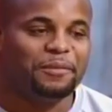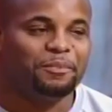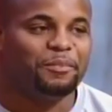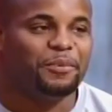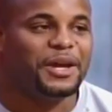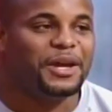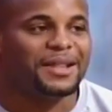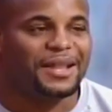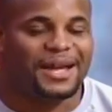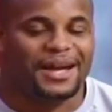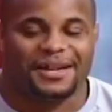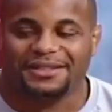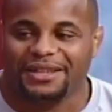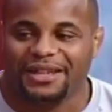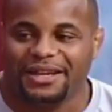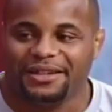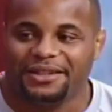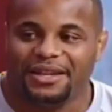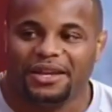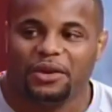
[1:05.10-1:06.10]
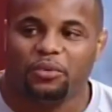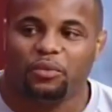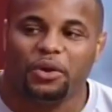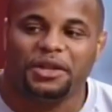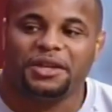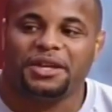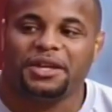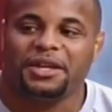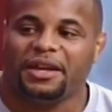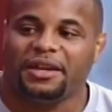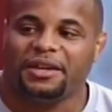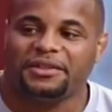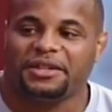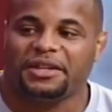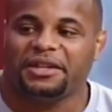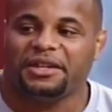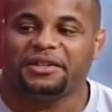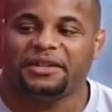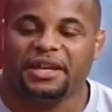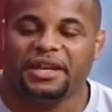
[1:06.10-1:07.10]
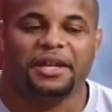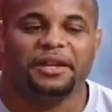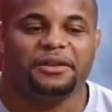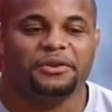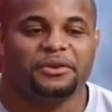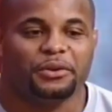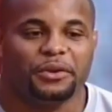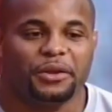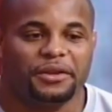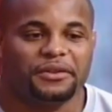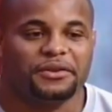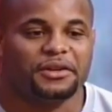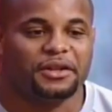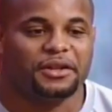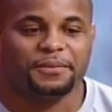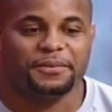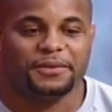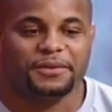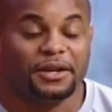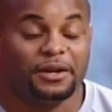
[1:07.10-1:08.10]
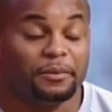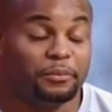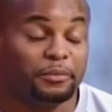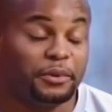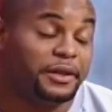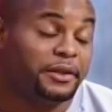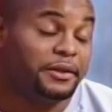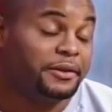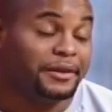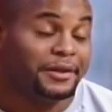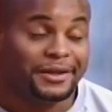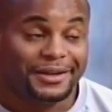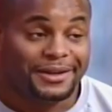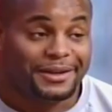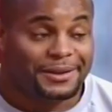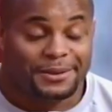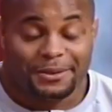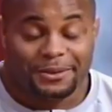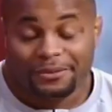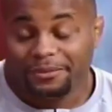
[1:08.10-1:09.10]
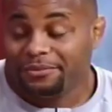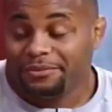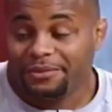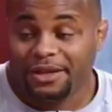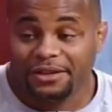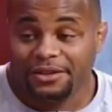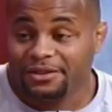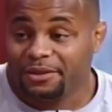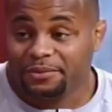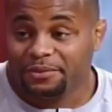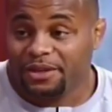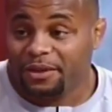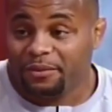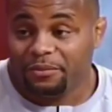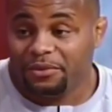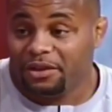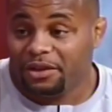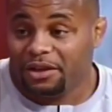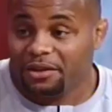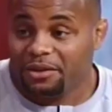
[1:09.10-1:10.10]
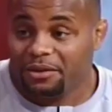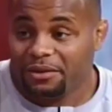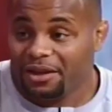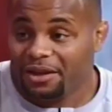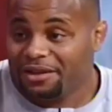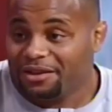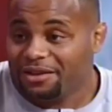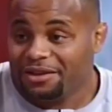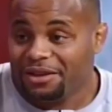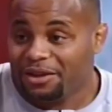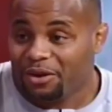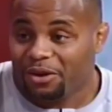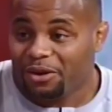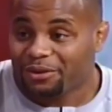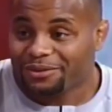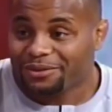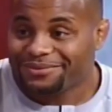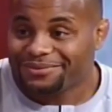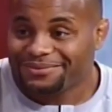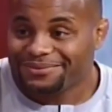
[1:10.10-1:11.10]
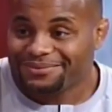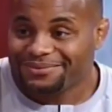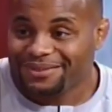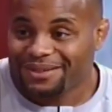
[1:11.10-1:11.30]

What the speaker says: bed last night thinking, what can I say to Daniel that's going to upset him? But doesn't upset me any at all. I'm